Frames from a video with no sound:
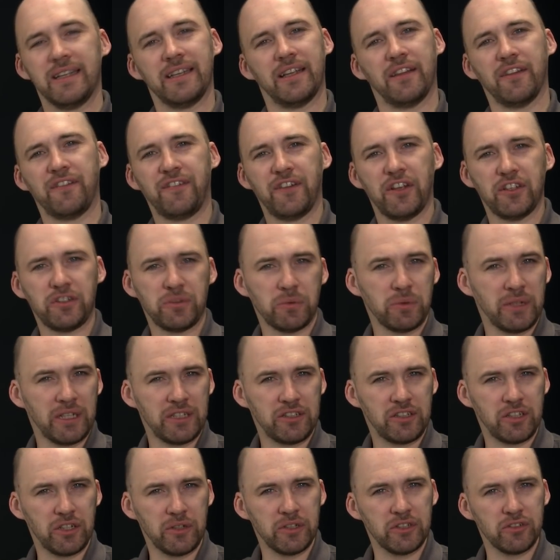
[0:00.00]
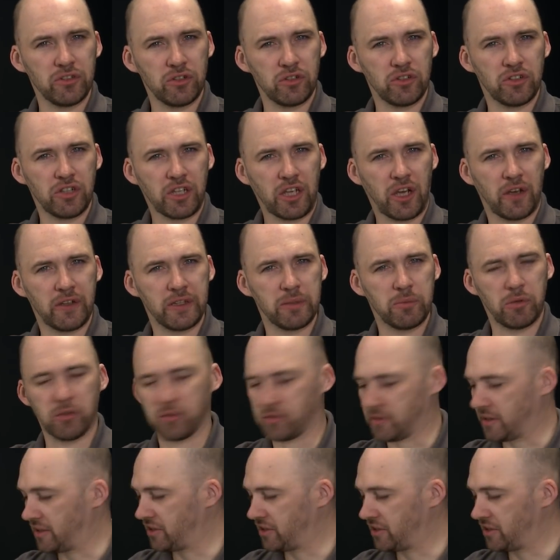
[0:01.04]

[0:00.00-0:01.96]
Now the first thing we'll need to do is undercoat the model,